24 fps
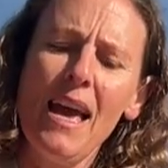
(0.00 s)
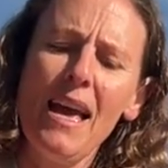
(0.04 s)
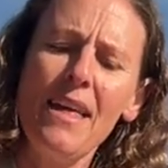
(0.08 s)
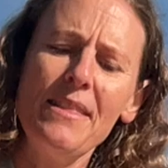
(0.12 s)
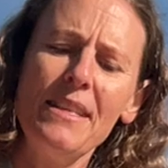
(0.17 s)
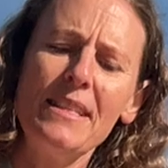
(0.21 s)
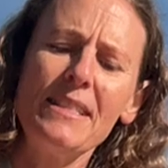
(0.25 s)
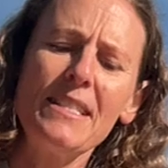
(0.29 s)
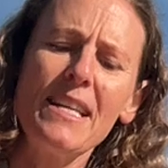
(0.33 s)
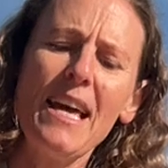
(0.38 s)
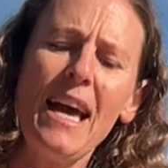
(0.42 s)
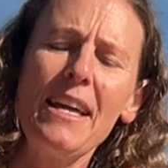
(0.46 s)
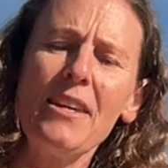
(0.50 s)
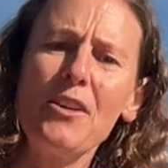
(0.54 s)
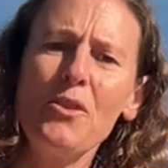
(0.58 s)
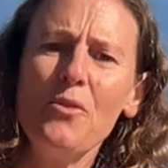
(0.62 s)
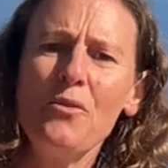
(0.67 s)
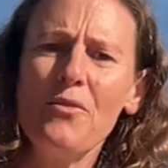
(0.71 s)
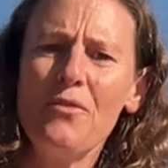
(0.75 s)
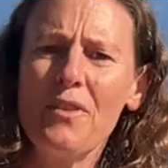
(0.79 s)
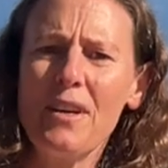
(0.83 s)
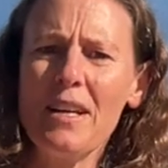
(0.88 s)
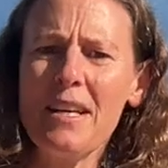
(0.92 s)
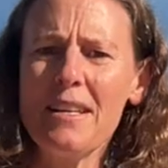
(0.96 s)
And then take your
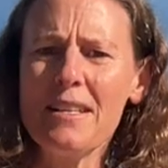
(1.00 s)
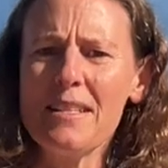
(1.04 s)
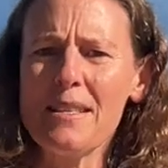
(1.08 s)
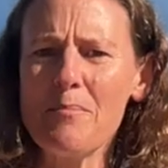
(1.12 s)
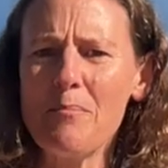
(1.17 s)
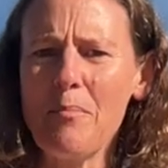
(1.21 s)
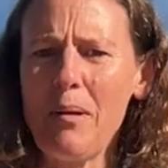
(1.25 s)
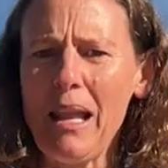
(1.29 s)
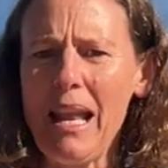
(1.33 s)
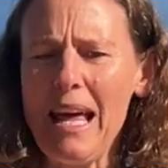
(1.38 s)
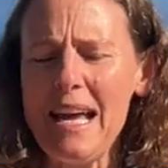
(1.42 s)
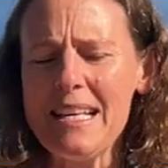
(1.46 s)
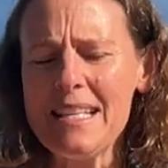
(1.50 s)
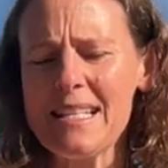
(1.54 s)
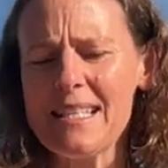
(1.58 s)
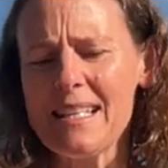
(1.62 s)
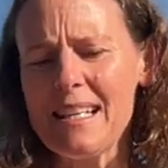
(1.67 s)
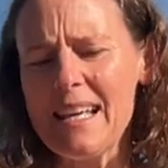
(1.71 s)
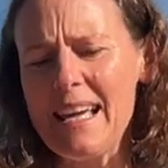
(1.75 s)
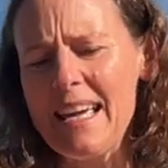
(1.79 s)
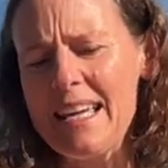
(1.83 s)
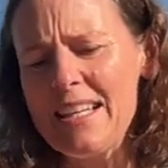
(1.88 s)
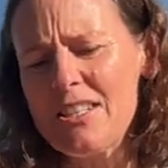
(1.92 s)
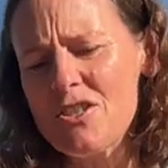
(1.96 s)
fingers and place
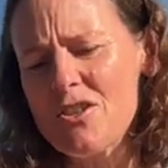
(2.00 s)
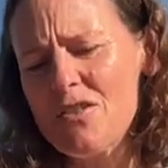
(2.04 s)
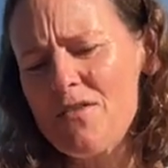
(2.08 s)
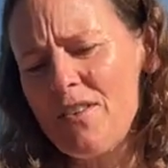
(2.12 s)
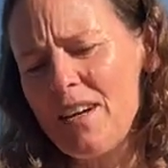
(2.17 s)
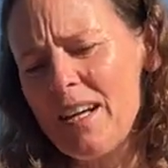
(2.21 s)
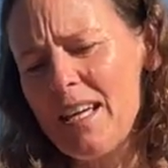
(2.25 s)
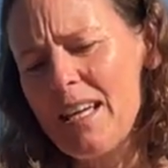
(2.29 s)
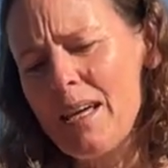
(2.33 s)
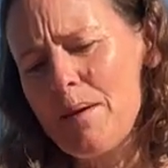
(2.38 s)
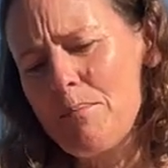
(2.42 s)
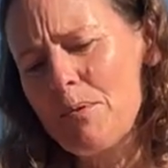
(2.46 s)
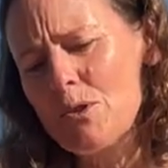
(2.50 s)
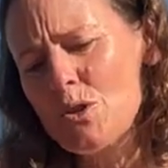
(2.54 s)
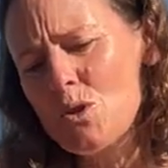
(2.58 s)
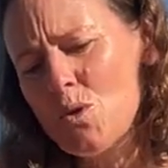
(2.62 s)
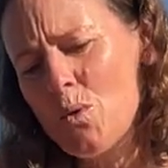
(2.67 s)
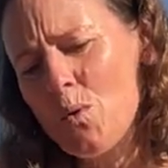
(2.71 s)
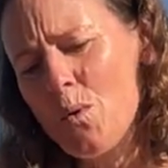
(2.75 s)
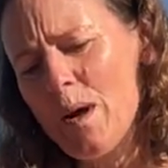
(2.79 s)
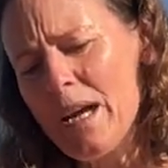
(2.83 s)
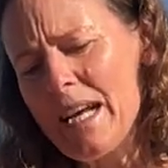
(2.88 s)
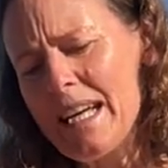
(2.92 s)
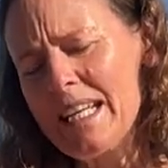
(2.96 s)
each finger
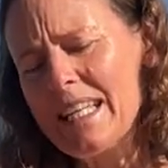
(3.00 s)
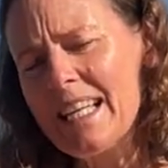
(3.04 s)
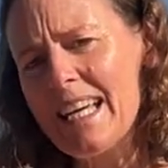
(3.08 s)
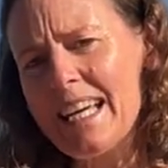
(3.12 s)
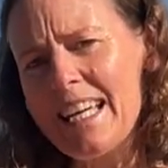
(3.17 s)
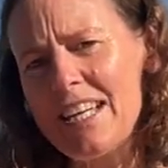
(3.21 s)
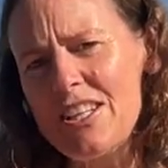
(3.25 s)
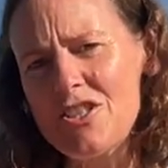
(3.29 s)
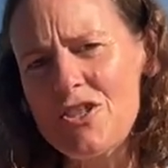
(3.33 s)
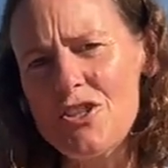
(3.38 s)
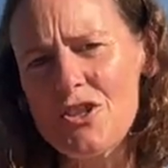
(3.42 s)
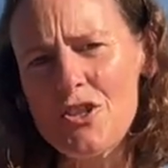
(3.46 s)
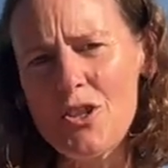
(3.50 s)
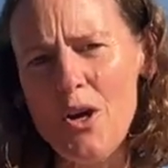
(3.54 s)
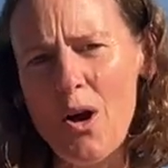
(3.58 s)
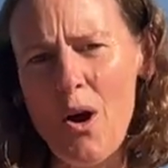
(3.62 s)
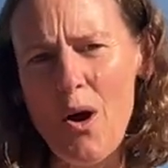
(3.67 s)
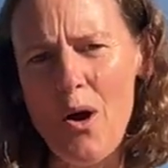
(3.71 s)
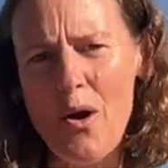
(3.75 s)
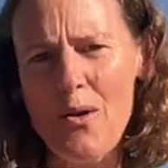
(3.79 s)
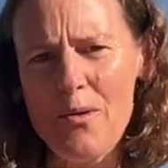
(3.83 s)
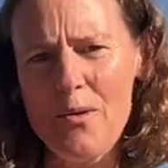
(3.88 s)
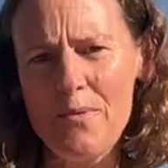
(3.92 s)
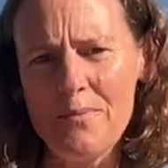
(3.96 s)
between each
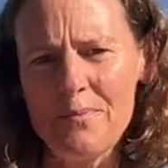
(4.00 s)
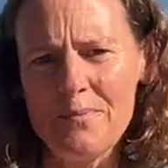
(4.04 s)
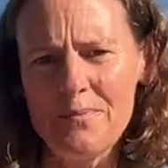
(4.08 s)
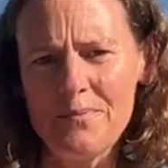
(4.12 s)
toe.